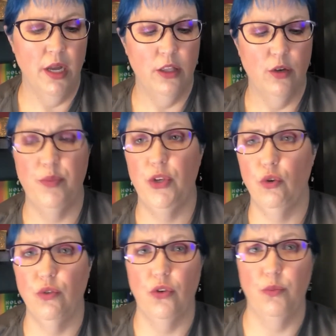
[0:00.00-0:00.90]
They're
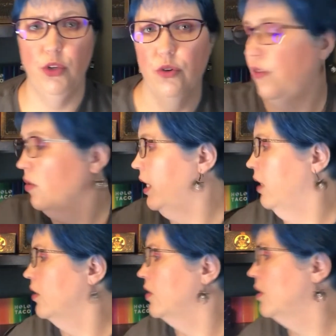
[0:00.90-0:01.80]
beautiful, beautiful
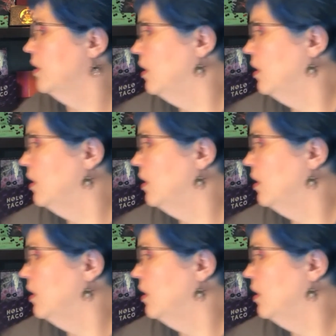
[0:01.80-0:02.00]
colors,